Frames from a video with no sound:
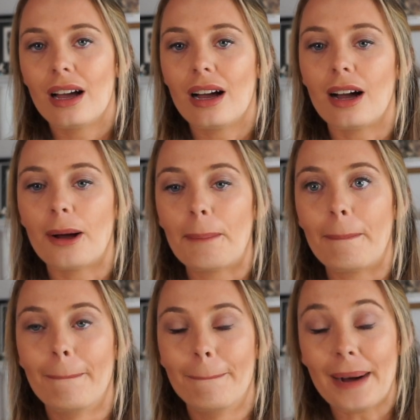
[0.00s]

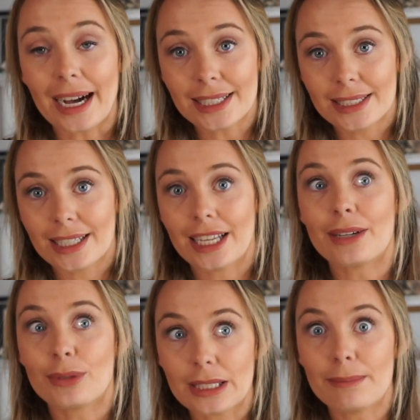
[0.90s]
but
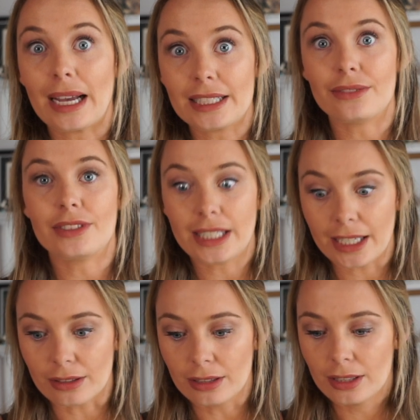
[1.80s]
it was a massive
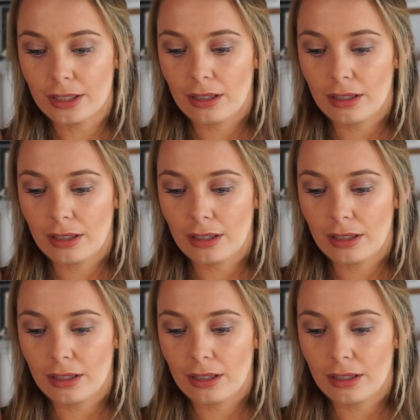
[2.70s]
deal.